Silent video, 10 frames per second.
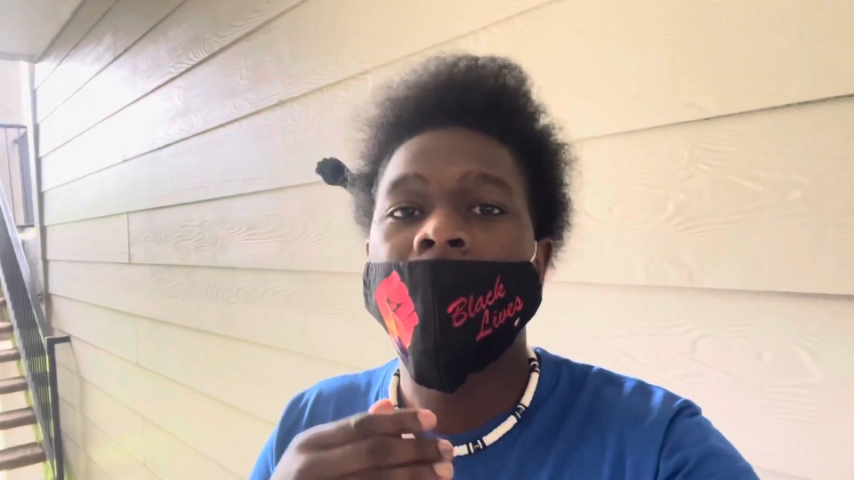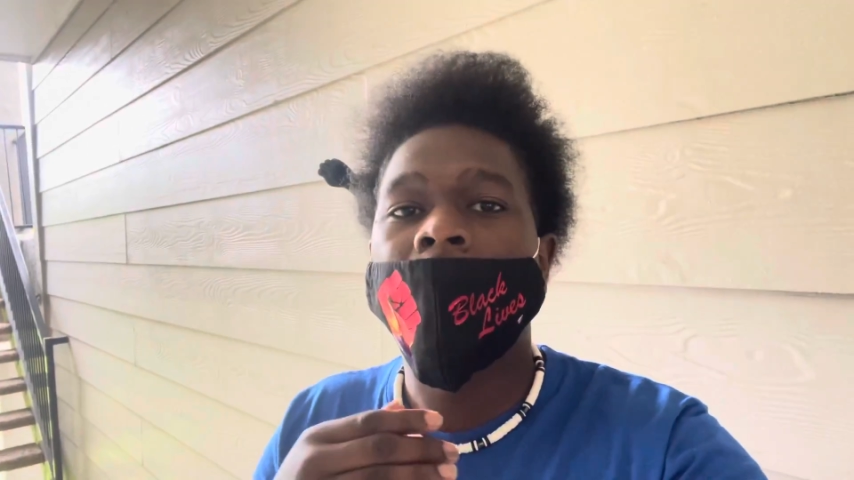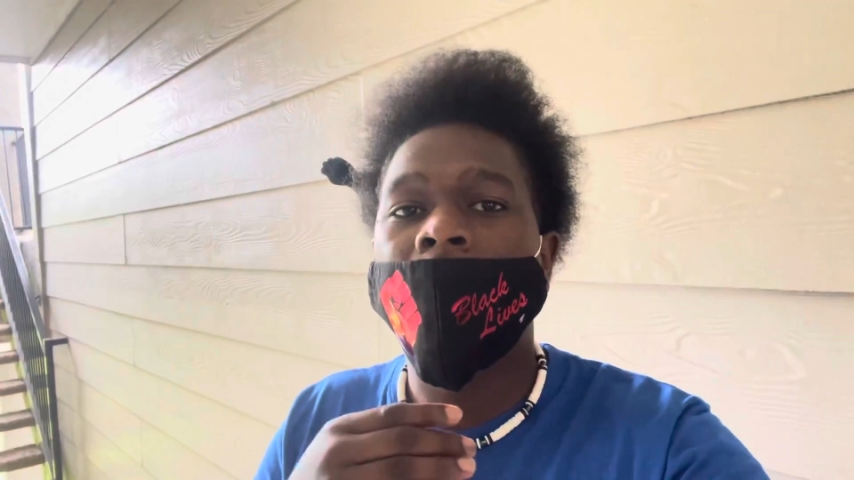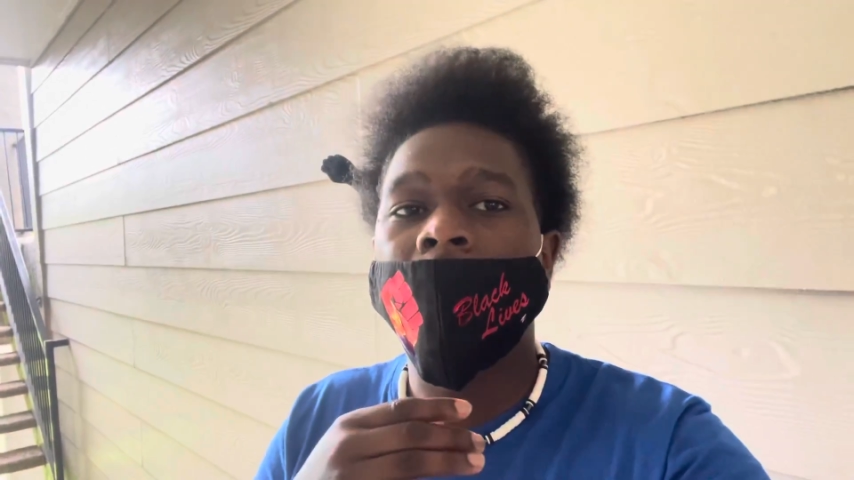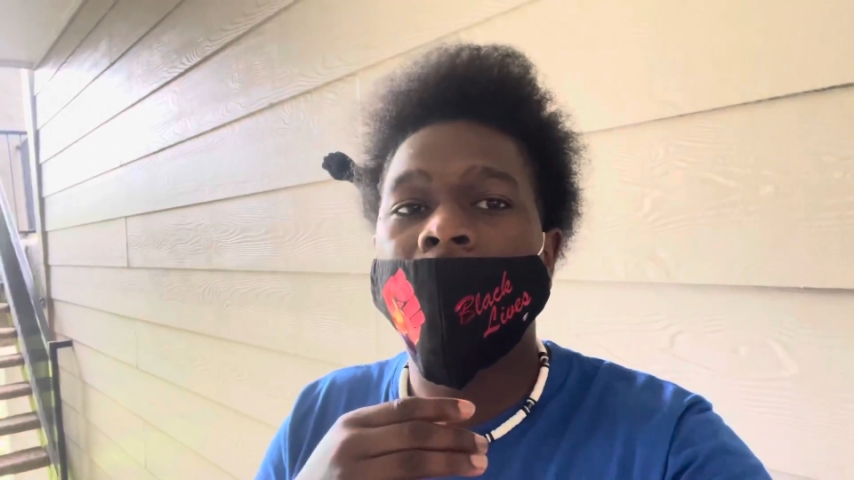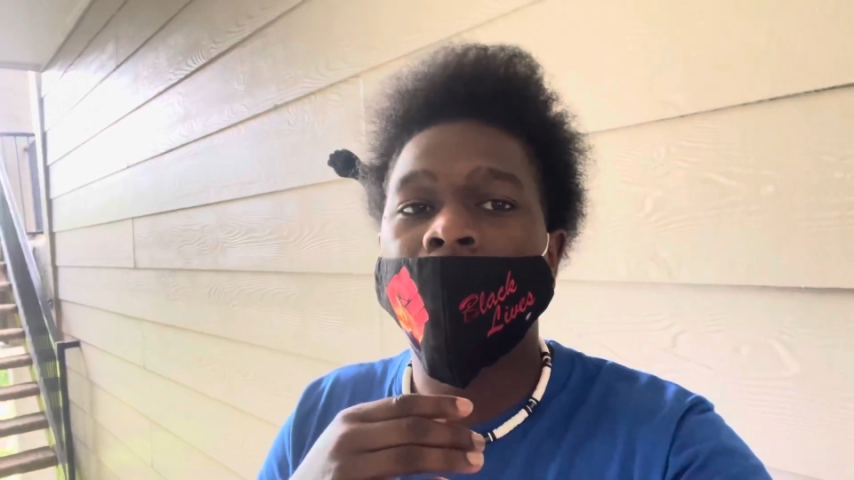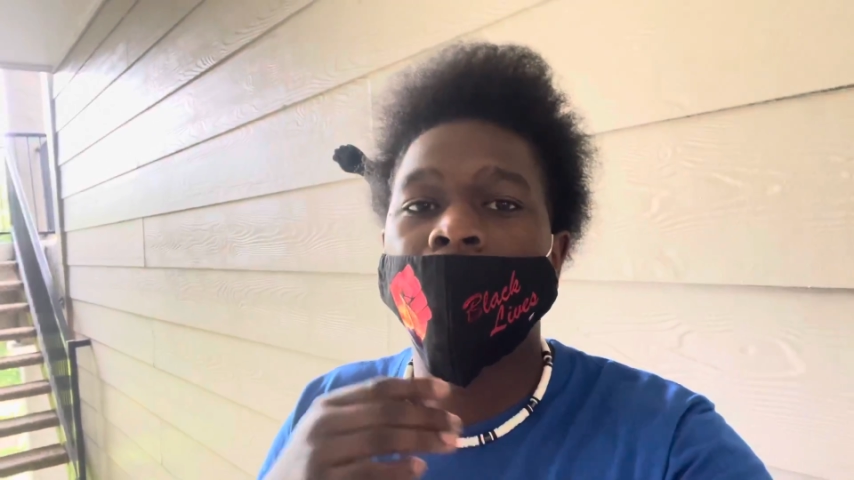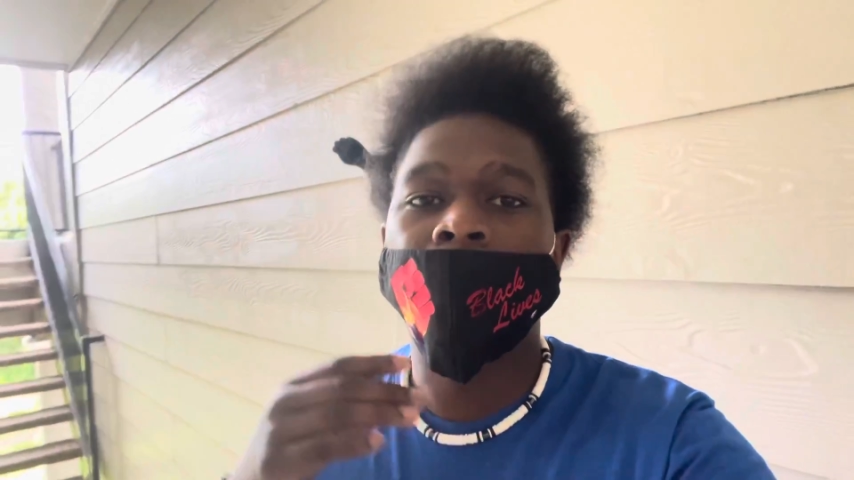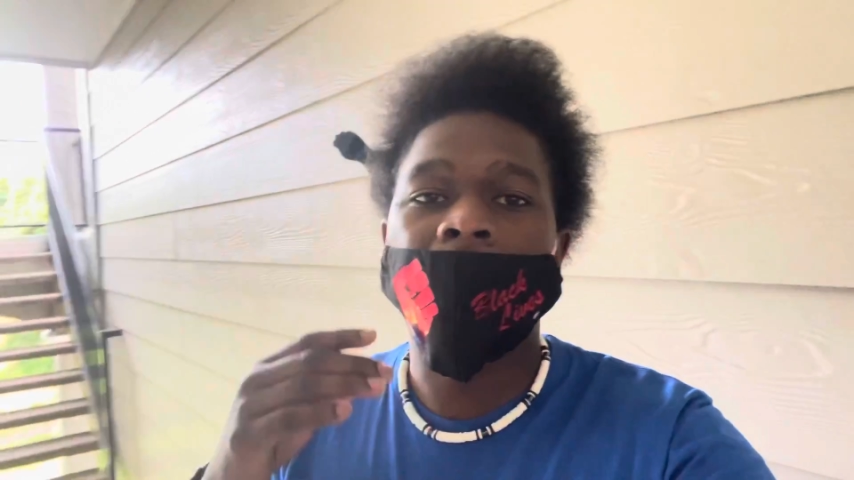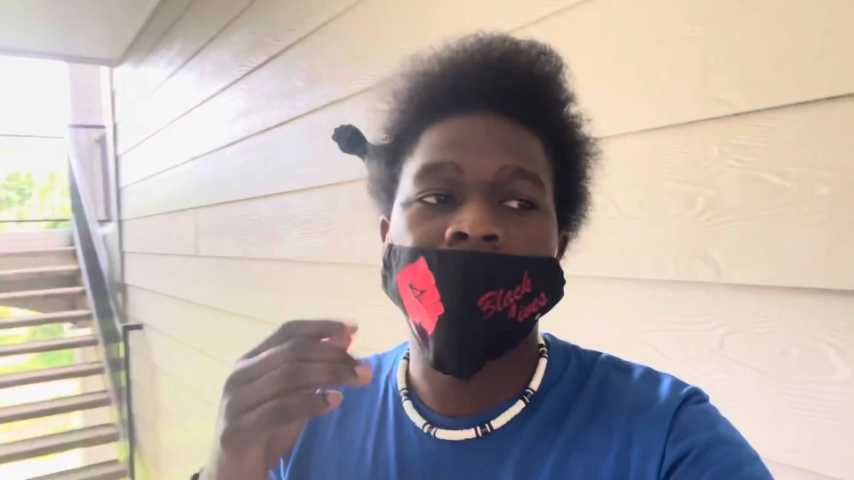
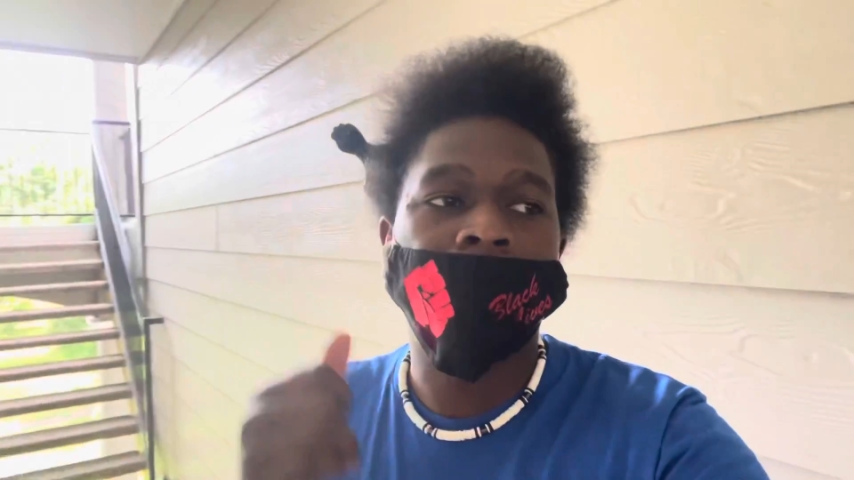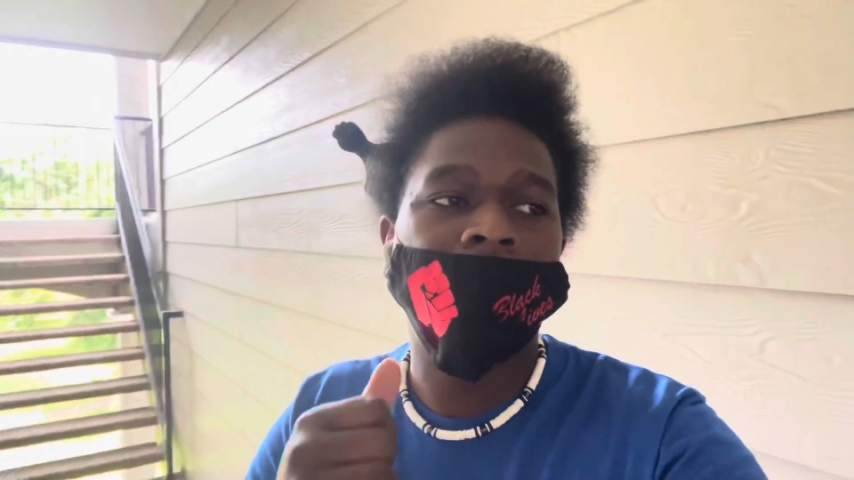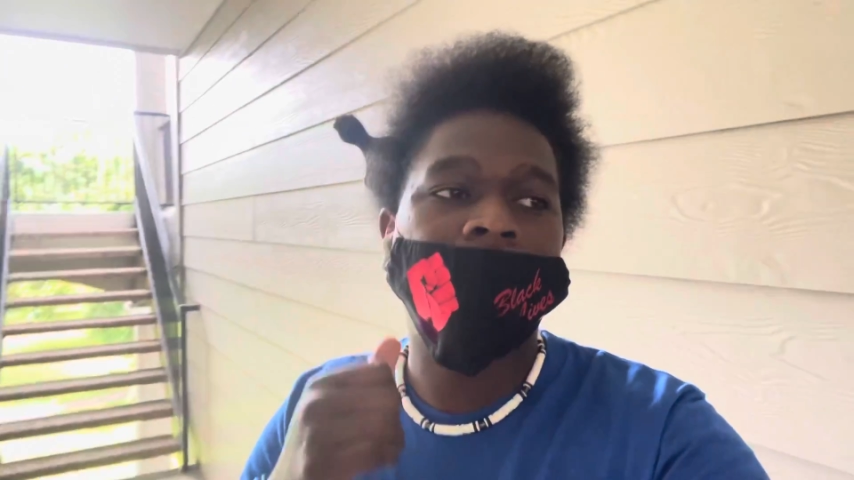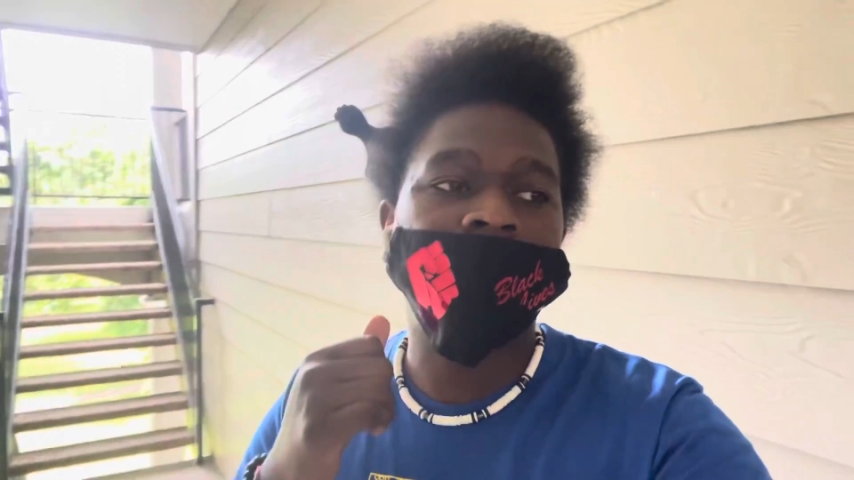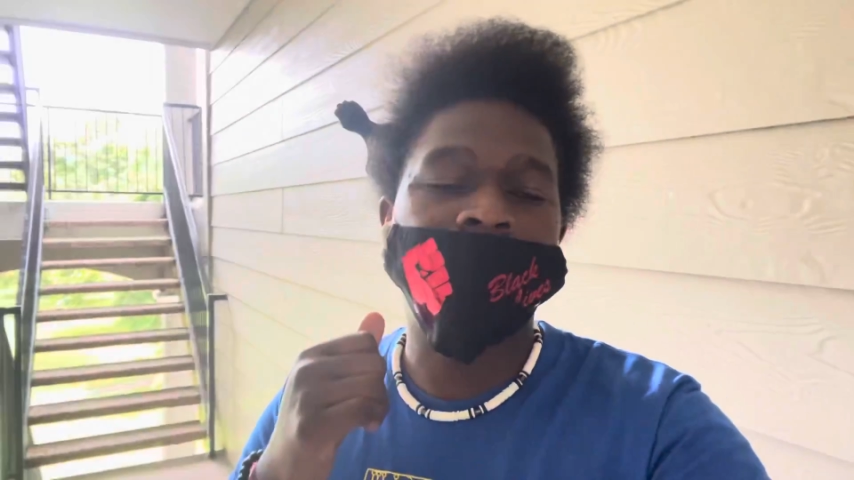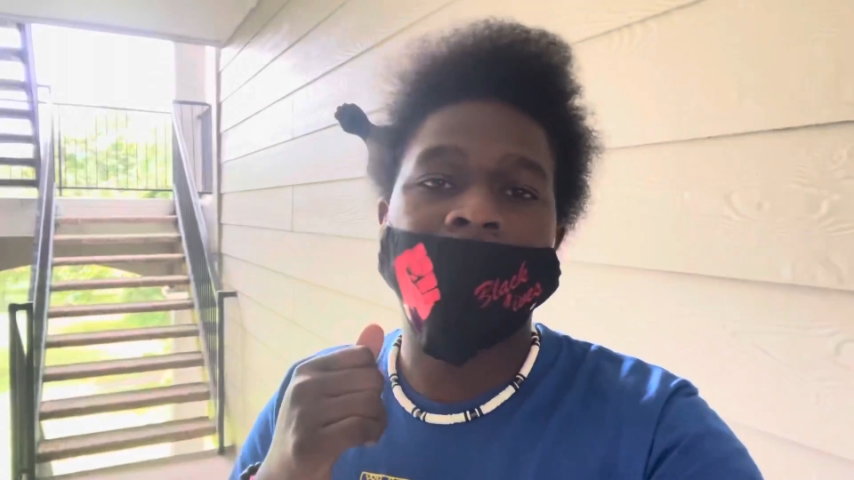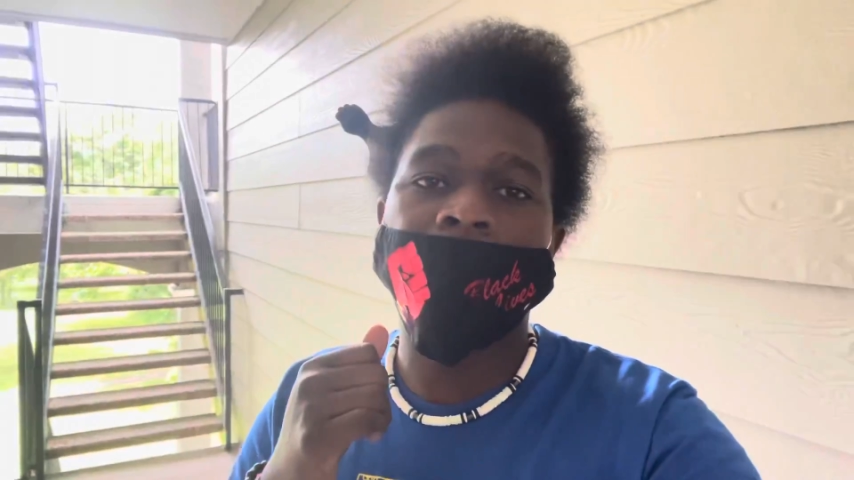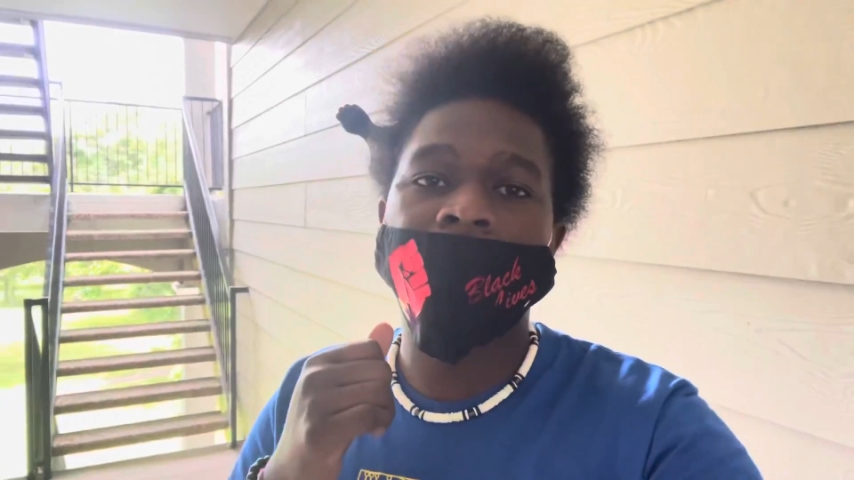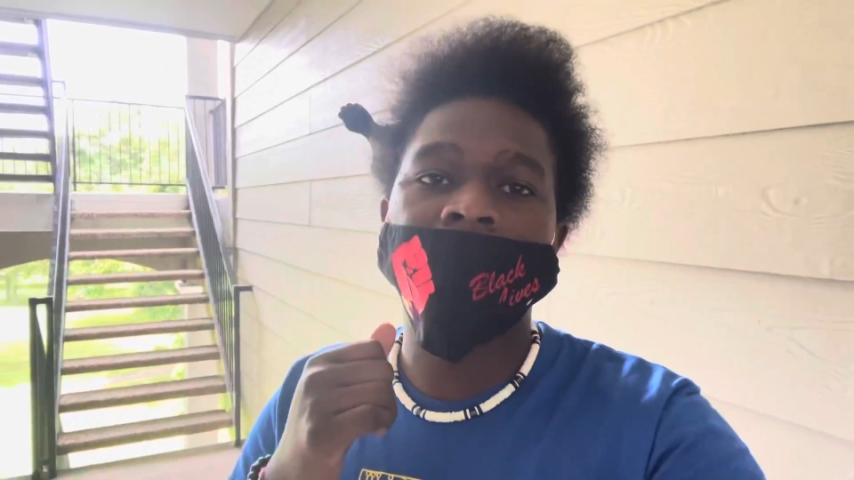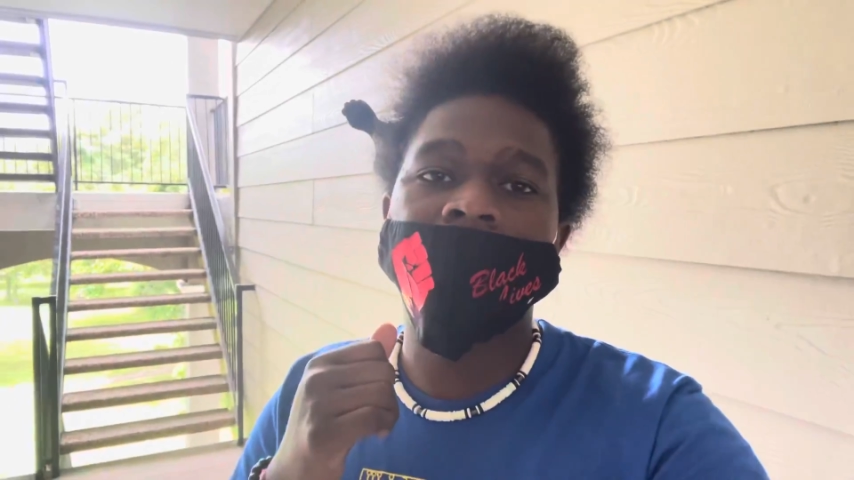about to pull out some savings,